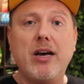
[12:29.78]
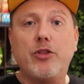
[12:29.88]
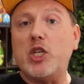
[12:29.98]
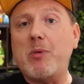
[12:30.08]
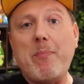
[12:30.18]

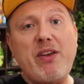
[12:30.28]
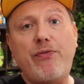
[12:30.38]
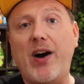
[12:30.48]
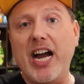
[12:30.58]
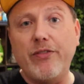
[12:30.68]
this might be
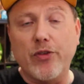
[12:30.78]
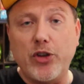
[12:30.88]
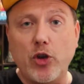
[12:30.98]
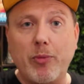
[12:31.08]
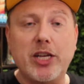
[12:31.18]
fine for
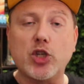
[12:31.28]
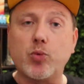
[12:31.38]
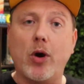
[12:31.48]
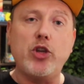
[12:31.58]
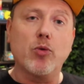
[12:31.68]
you because it's
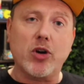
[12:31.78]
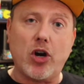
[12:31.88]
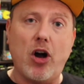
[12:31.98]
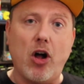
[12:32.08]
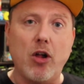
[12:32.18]
what you
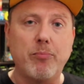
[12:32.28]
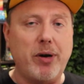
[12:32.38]
recall.